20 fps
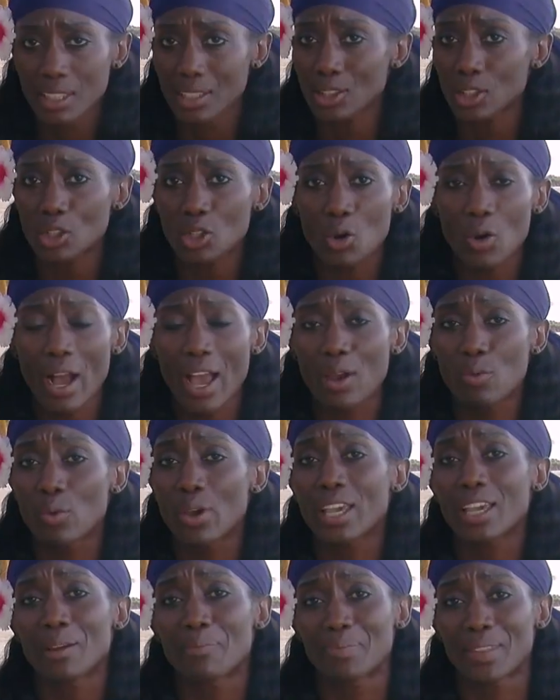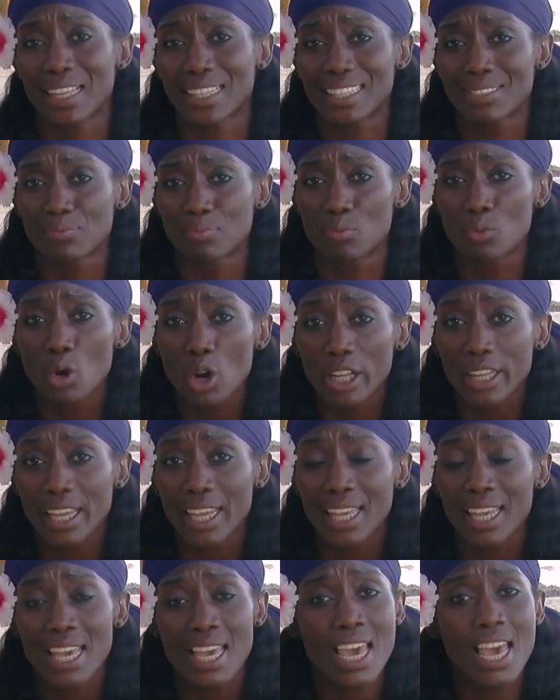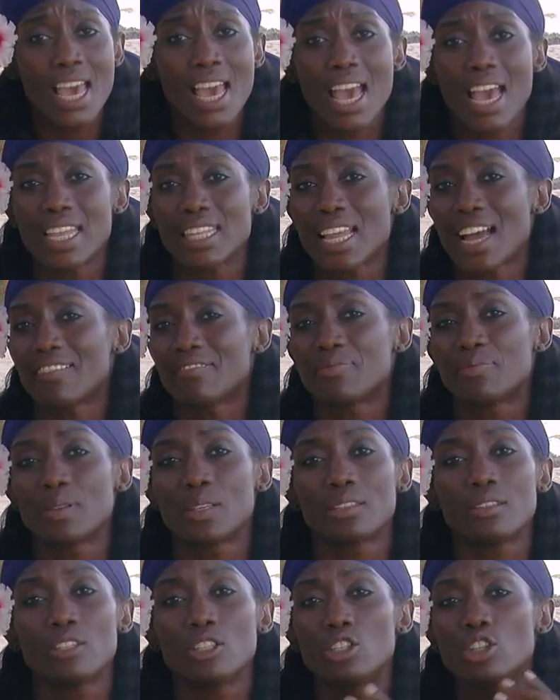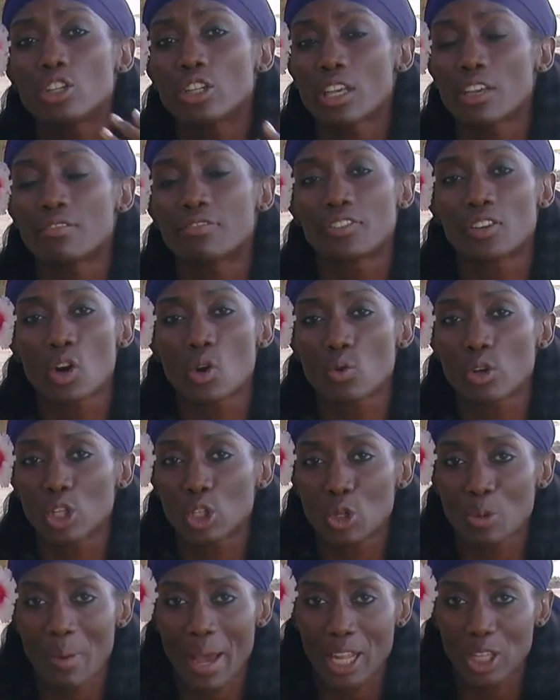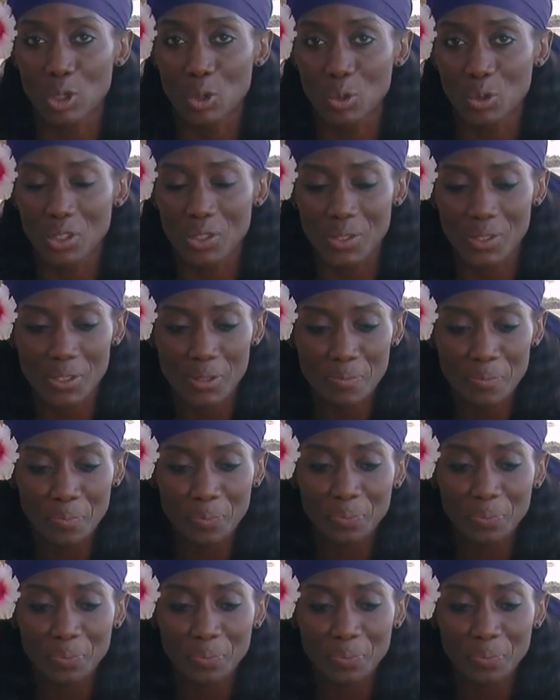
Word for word: So I wake up that morning and I've been looking forward to my noodles.